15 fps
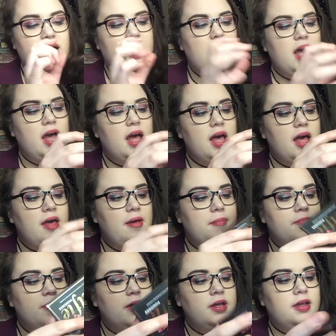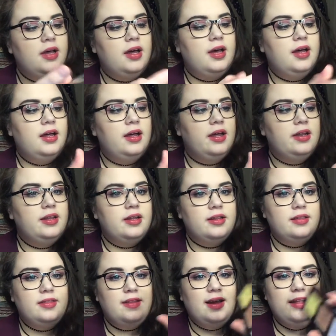and
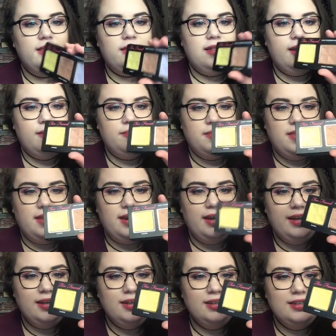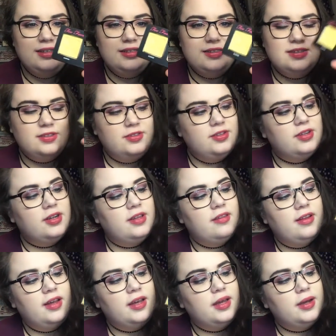that's them there. So there's
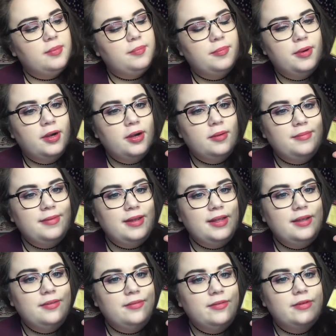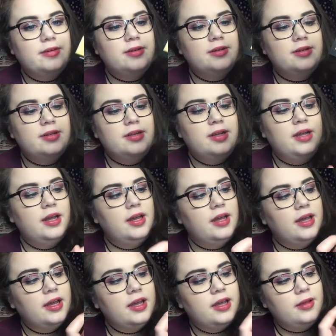like a purpley one,
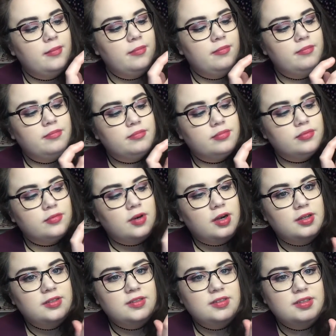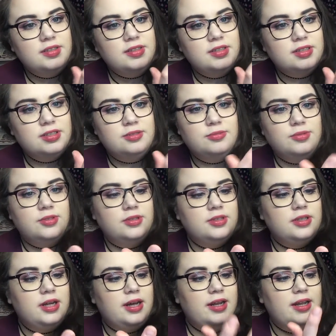a bronzy kind of
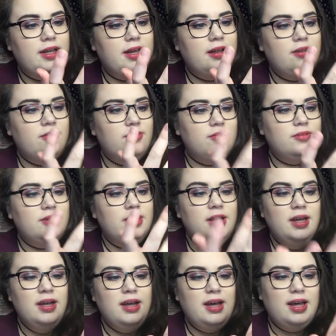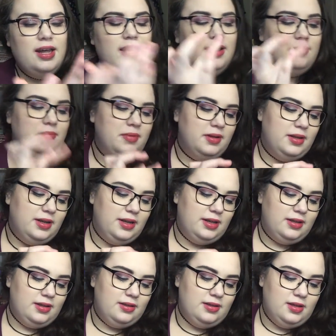one, and a yellow one. Like,
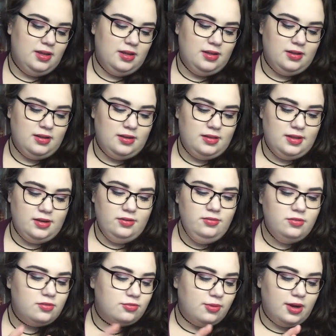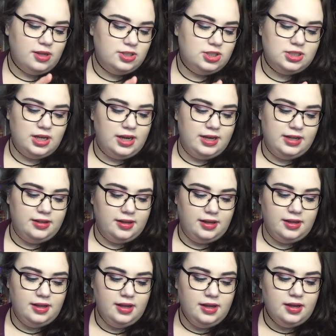they don't swatch to
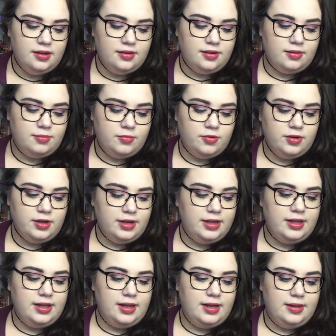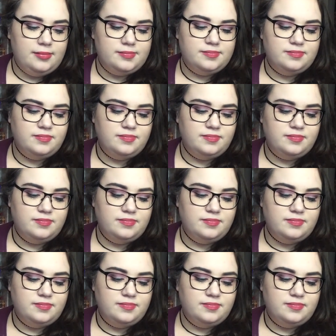anything. They're more like, they're